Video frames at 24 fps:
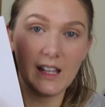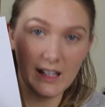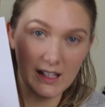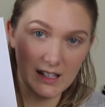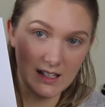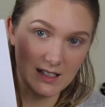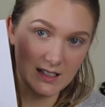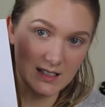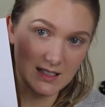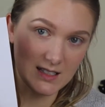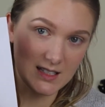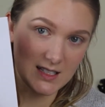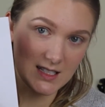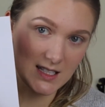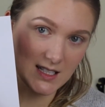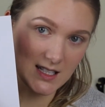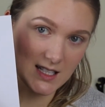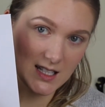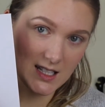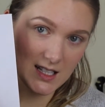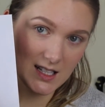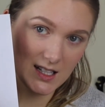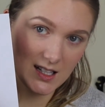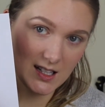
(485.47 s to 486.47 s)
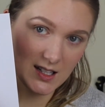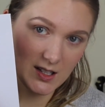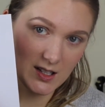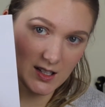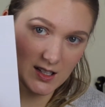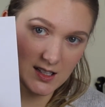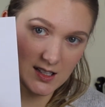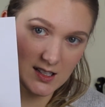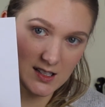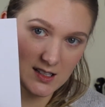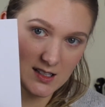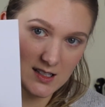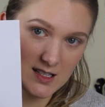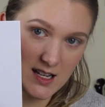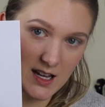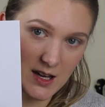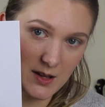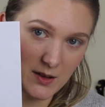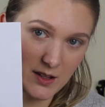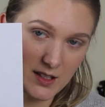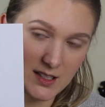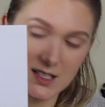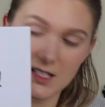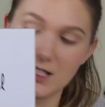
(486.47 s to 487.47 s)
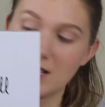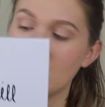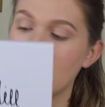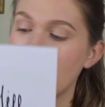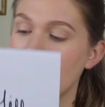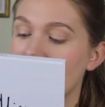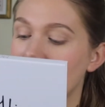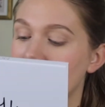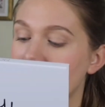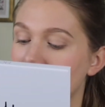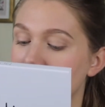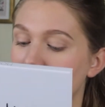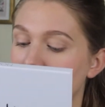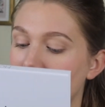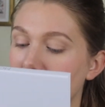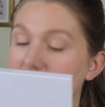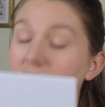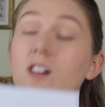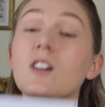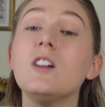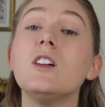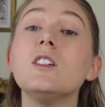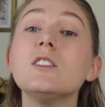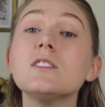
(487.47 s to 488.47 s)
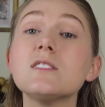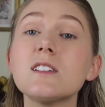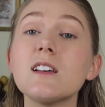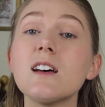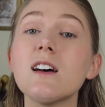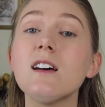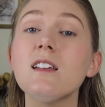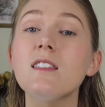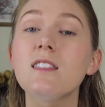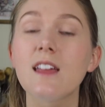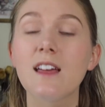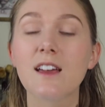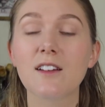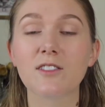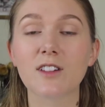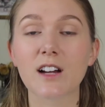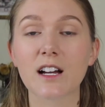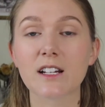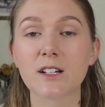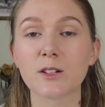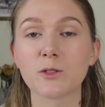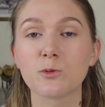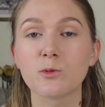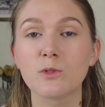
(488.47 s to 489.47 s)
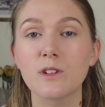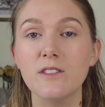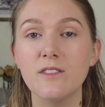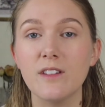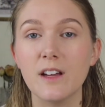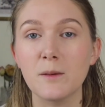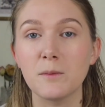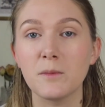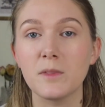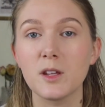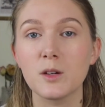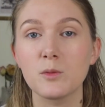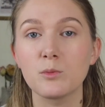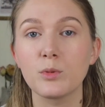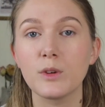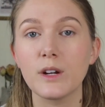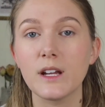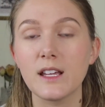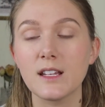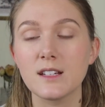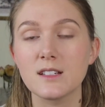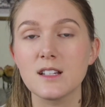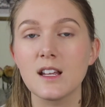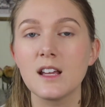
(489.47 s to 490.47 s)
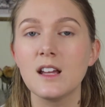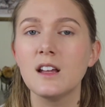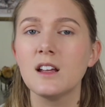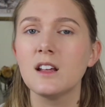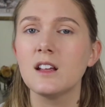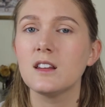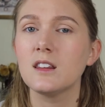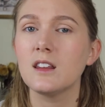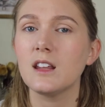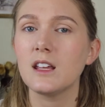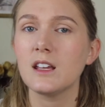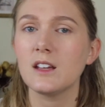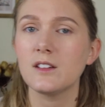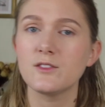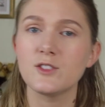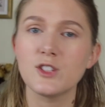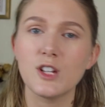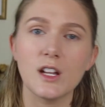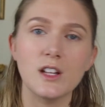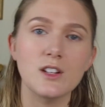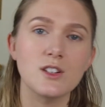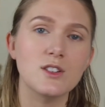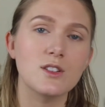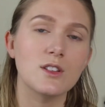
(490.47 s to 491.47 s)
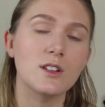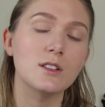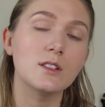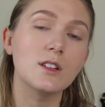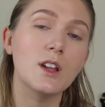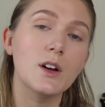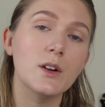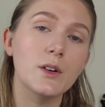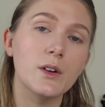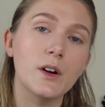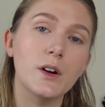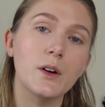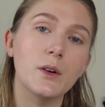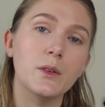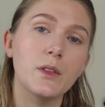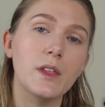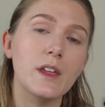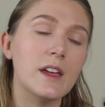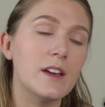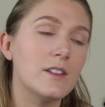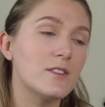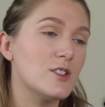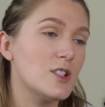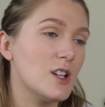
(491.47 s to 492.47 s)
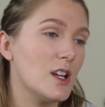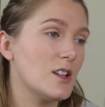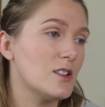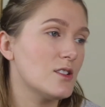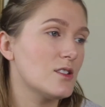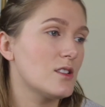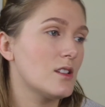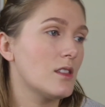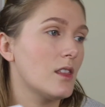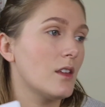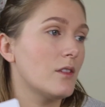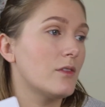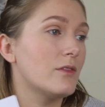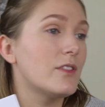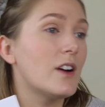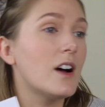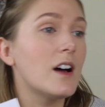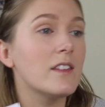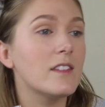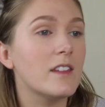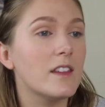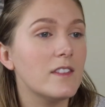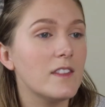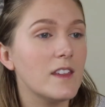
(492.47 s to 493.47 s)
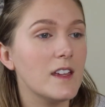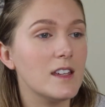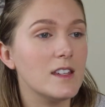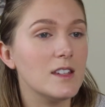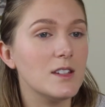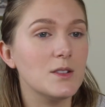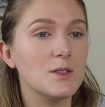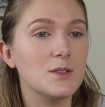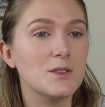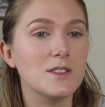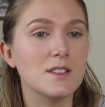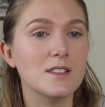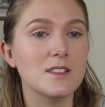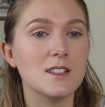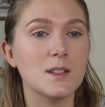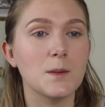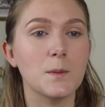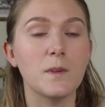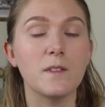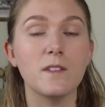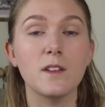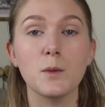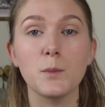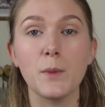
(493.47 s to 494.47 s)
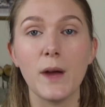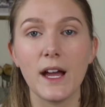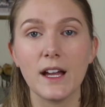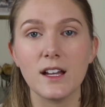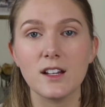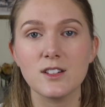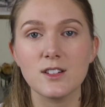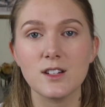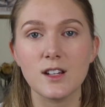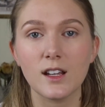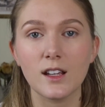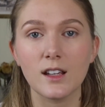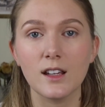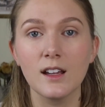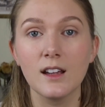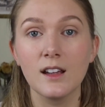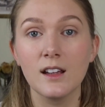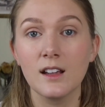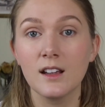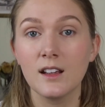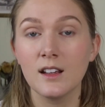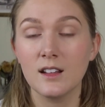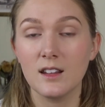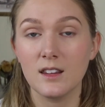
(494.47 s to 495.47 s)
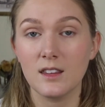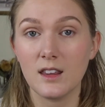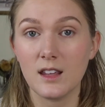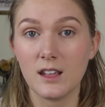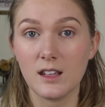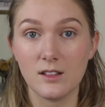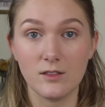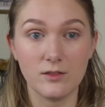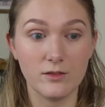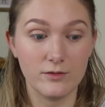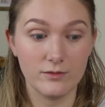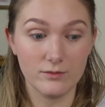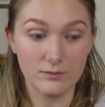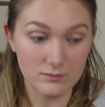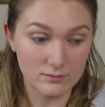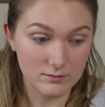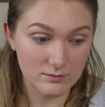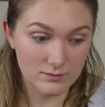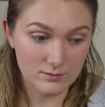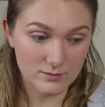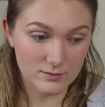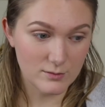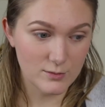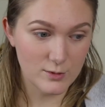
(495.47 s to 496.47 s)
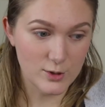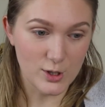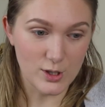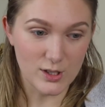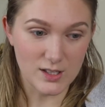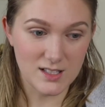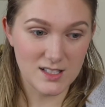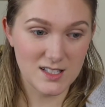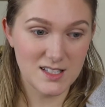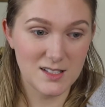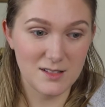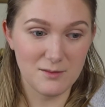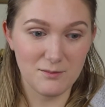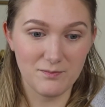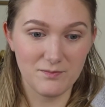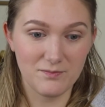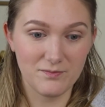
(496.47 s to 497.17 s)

And now that they are with Ulta, they have kind of revamped their brand. They have changed their logo. They have changed the font that they use in some of their packaging. They've just